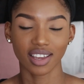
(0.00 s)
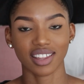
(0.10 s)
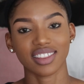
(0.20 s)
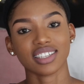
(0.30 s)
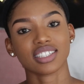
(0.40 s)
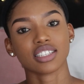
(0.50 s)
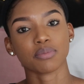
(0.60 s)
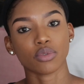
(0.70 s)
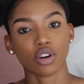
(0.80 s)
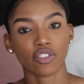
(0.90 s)
this is
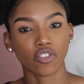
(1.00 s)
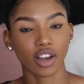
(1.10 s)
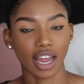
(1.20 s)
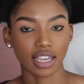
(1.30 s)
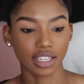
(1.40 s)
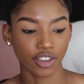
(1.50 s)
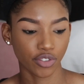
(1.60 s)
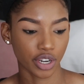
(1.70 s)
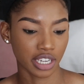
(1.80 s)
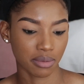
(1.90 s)
more for like if
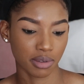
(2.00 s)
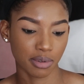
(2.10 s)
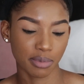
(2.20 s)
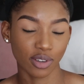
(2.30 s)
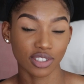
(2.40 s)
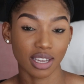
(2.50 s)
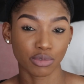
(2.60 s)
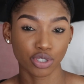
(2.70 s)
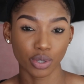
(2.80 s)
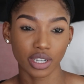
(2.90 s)
you're in Namibia, because I'm
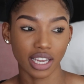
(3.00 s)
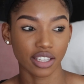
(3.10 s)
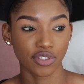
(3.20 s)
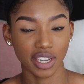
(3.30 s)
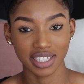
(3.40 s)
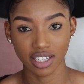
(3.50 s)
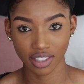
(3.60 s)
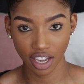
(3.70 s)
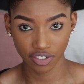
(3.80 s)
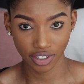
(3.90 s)
sure like if you're in South
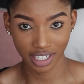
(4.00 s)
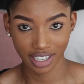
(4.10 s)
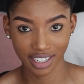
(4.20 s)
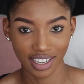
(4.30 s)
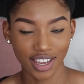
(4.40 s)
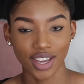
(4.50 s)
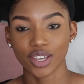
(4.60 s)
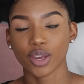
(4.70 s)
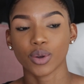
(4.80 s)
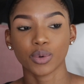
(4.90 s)
Africa,
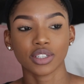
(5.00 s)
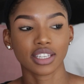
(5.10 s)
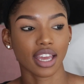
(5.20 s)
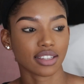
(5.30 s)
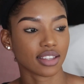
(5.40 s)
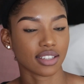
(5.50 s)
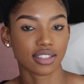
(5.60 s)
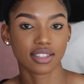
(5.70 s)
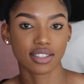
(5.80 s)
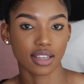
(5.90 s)
you will get
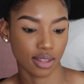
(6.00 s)
this